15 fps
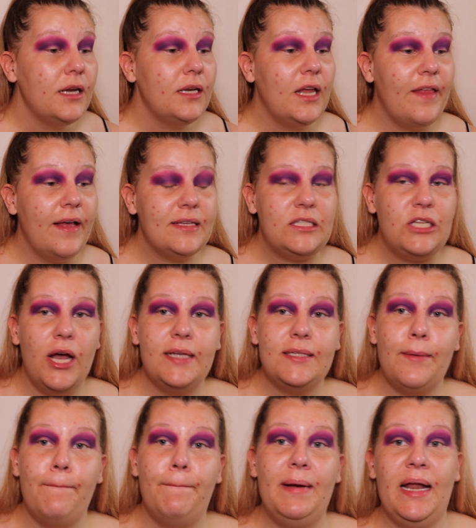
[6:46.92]
Now that's nice
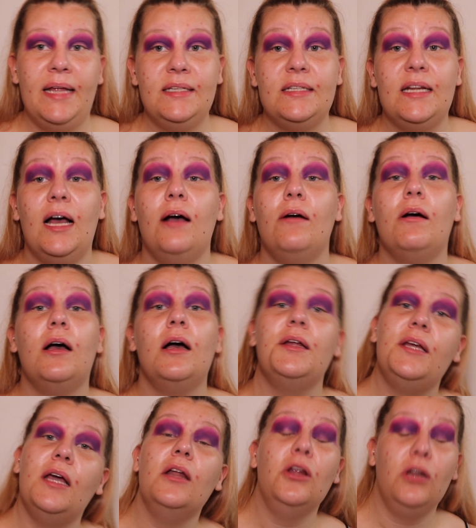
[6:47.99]
and blended out.
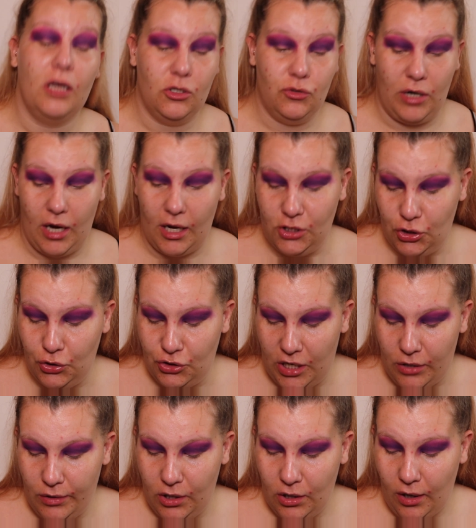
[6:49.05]
Honey, I look like a drag. I do
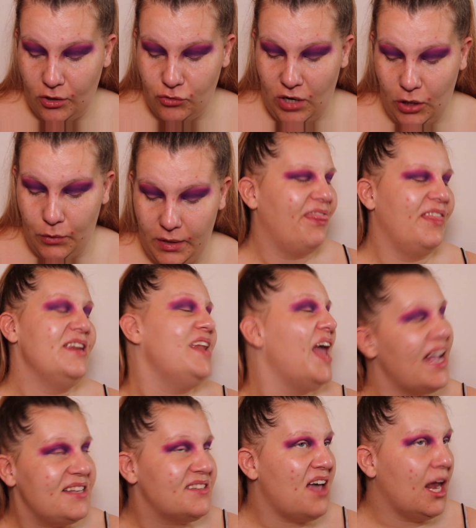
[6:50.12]
generally look like a drag queen. The
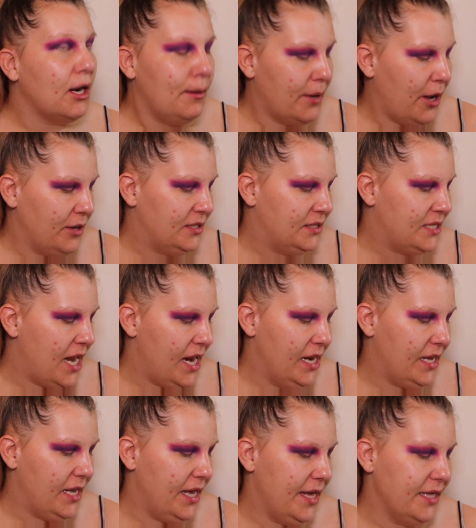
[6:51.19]
next colour I'm going to
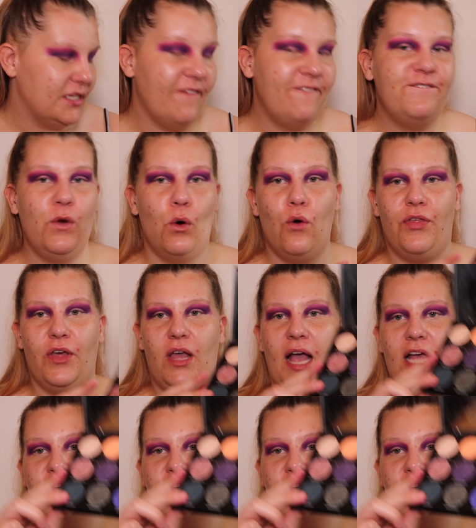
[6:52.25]
take is for the